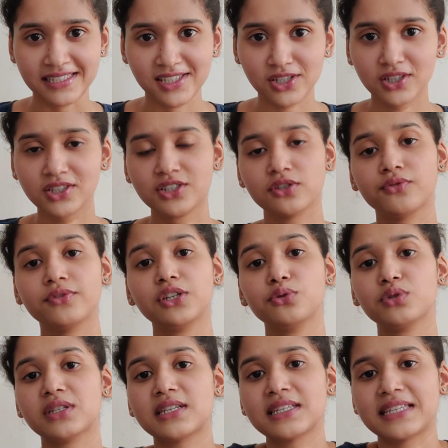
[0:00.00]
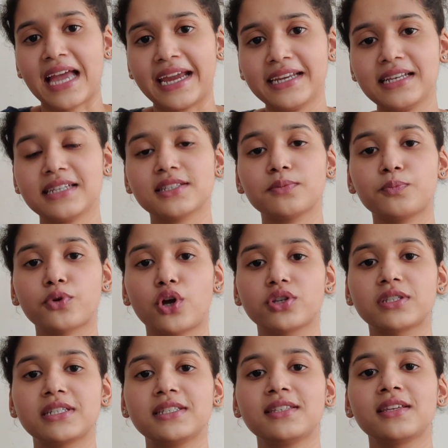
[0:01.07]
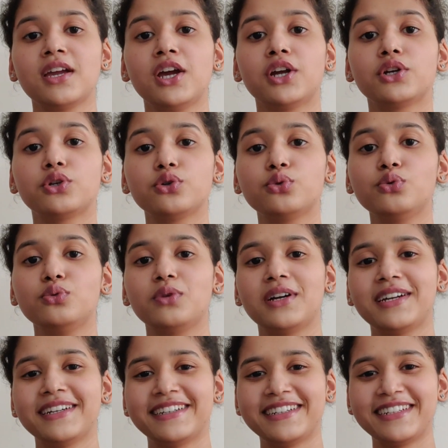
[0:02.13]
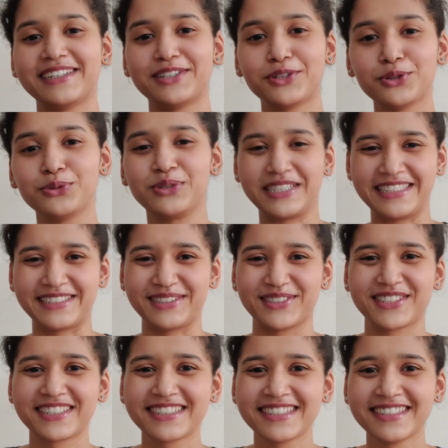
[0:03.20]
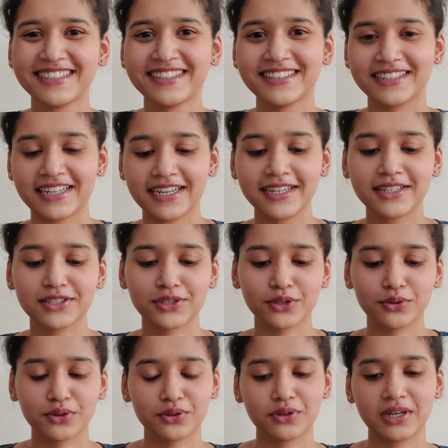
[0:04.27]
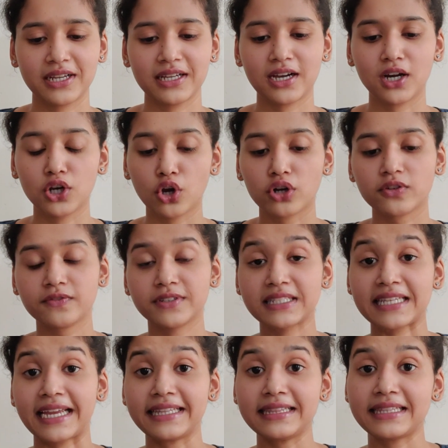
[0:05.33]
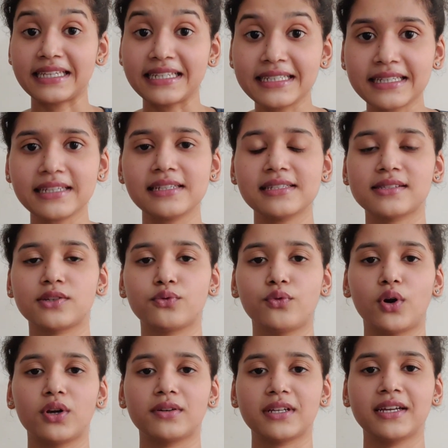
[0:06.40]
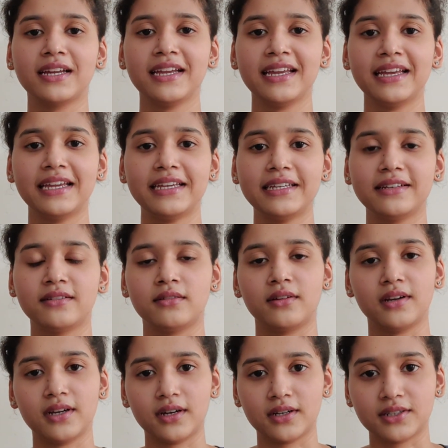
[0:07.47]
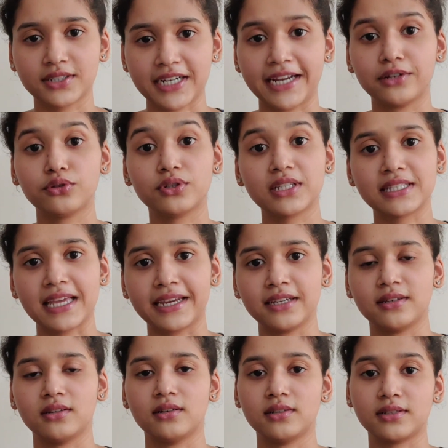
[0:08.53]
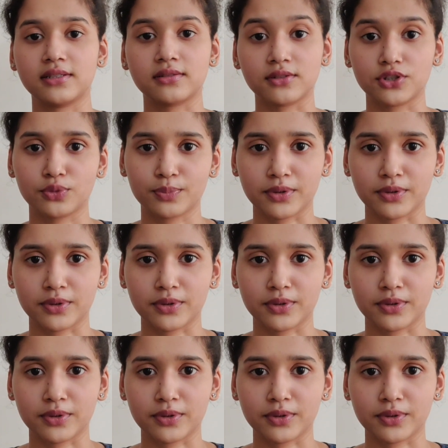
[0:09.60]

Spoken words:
research, we use design as a process to do research, right? So a lot of design thinking is involved in trying to design a research